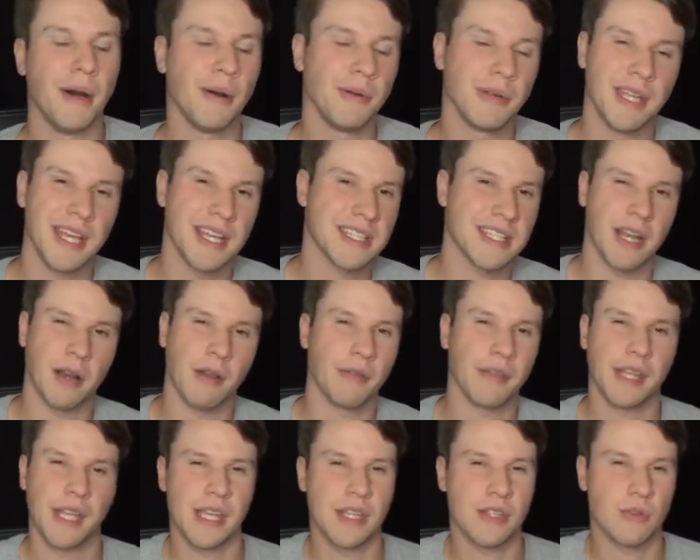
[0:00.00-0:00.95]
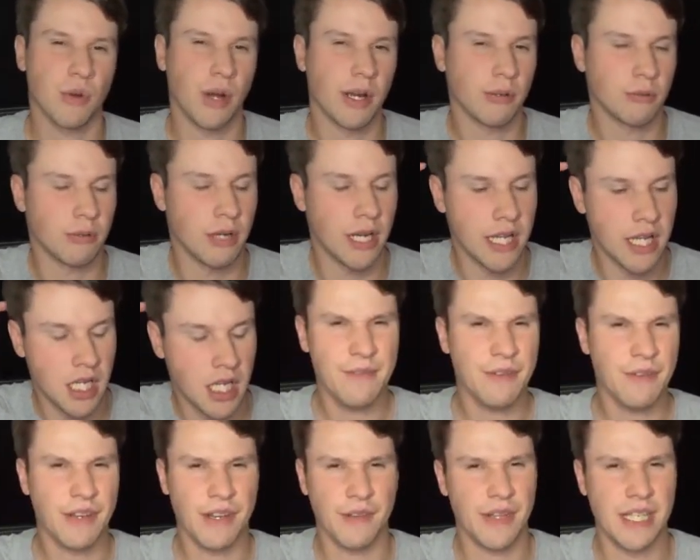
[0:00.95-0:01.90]
Bo Nix, I don't think he's quite ready,
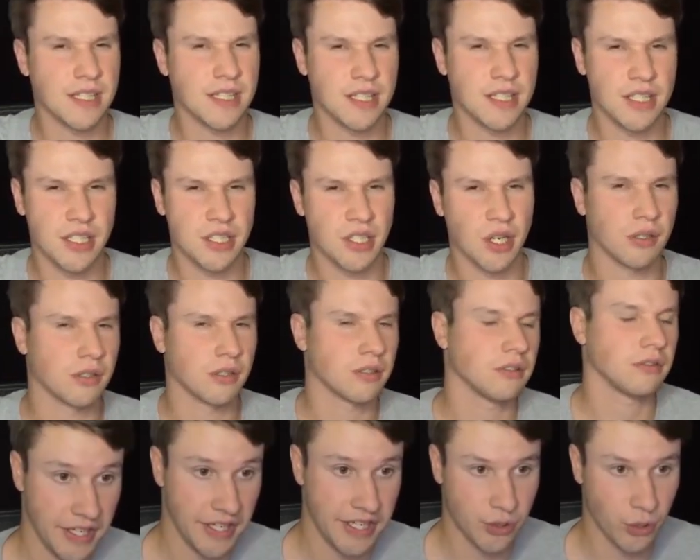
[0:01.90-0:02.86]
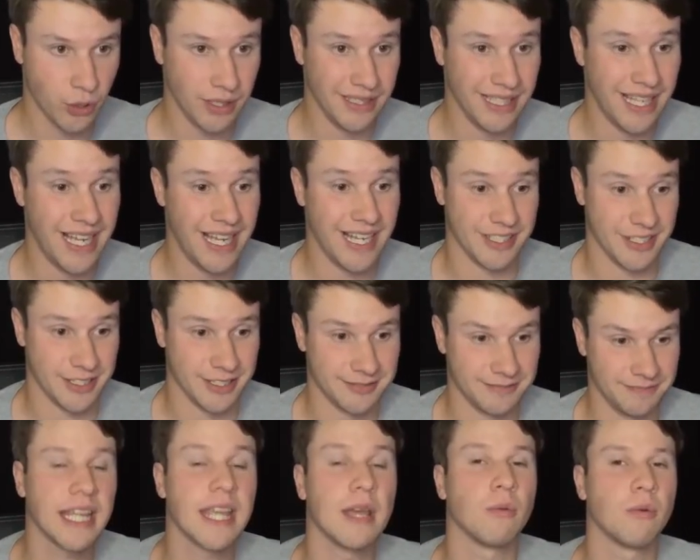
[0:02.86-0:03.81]
even if he is the starter. The Detroit Lions.
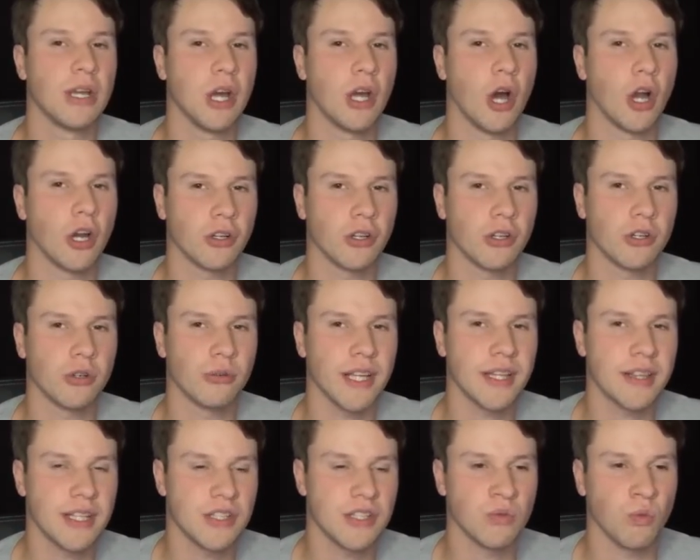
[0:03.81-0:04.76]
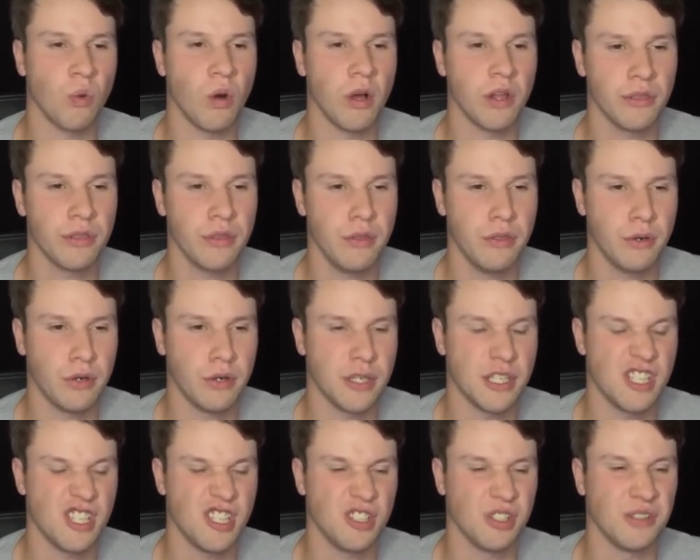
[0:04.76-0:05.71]
Again, we are going to rank these 1 through
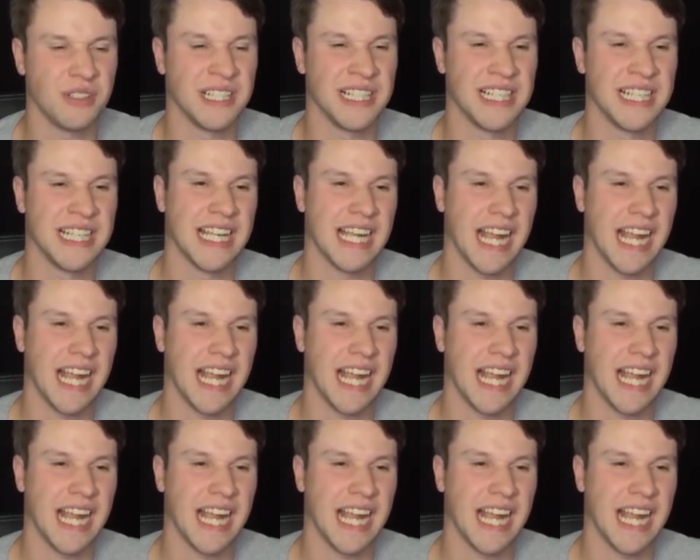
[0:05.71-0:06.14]
32.